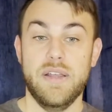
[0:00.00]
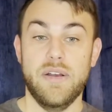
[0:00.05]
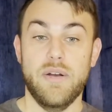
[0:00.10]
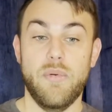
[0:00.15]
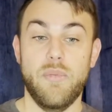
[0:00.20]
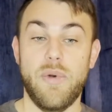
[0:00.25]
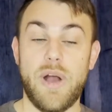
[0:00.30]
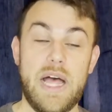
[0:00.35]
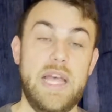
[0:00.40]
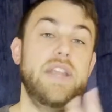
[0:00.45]

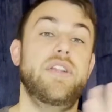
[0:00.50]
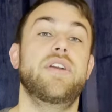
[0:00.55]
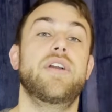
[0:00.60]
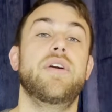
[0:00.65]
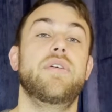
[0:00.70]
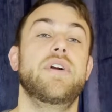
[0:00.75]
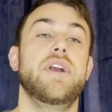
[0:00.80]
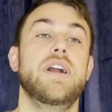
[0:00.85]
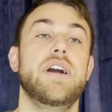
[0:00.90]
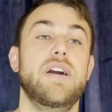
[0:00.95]
while you're
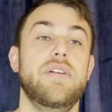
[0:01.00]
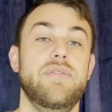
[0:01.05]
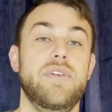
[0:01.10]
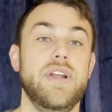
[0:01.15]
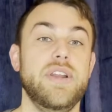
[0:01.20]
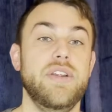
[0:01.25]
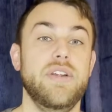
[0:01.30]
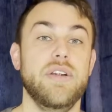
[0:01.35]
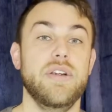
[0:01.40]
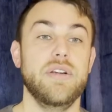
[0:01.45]
going off
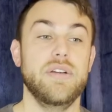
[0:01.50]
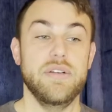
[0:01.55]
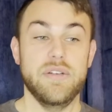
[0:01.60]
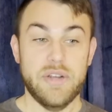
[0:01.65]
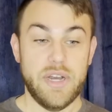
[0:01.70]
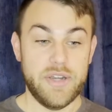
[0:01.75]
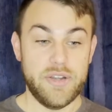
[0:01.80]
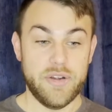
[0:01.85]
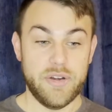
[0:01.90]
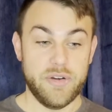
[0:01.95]
on your
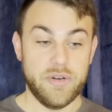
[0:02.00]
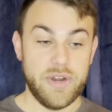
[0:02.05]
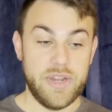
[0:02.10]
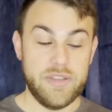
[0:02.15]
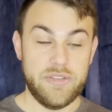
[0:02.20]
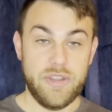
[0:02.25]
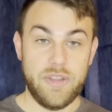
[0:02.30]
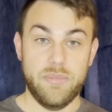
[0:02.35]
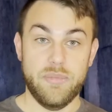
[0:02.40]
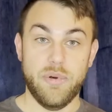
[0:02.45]

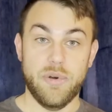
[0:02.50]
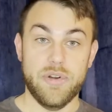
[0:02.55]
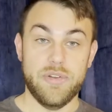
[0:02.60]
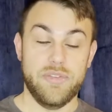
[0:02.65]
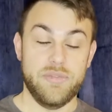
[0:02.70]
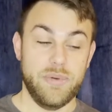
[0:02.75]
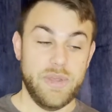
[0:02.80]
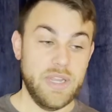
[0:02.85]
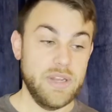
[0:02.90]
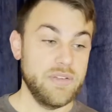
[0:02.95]
crazy board
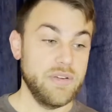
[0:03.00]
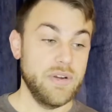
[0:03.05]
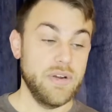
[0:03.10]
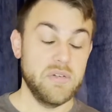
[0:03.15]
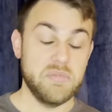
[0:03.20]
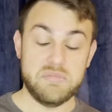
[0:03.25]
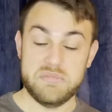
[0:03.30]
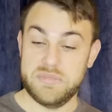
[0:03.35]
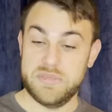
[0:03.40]
swing turn.